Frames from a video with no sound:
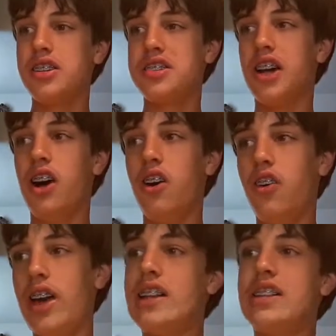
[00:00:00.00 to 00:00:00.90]

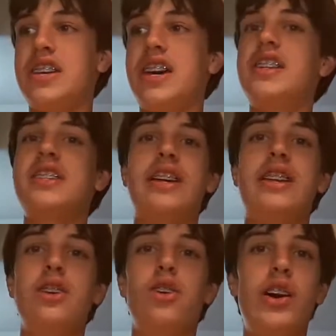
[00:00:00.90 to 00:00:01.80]
so intense
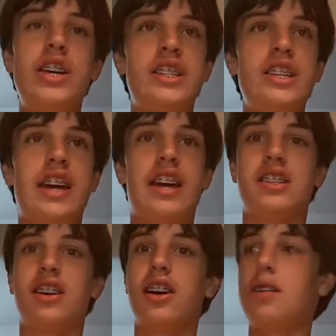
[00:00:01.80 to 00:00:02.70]
and noisy
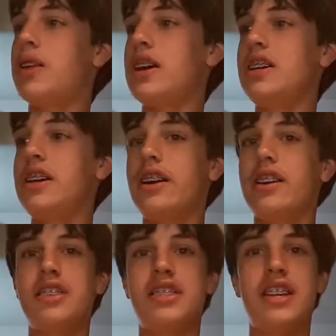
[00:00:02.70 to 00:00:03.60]
that it's hard on my
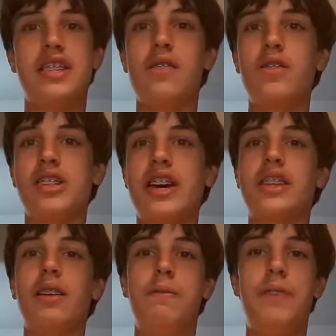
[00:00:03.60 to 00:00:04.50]
ears. It's almost
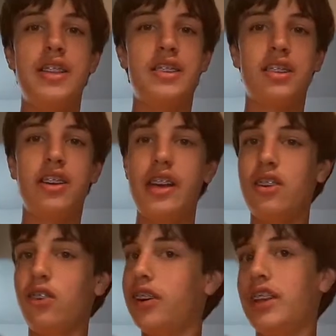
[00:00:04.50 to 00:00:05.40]
like the
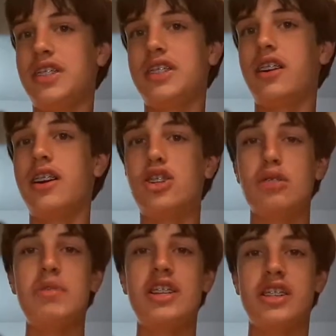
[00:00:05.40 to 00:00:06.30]
Ventolin or the
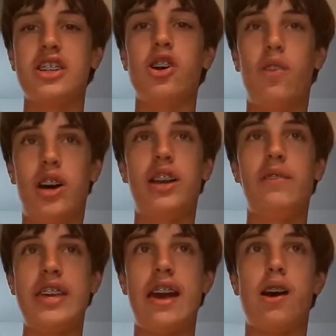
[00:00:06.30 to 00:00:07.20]
Stars You Mean to Go
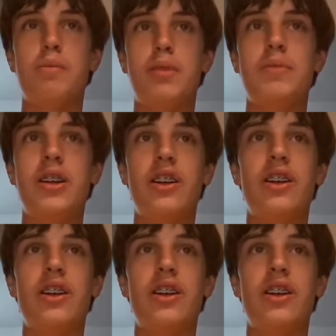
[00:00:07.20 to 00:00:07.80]
On of the album.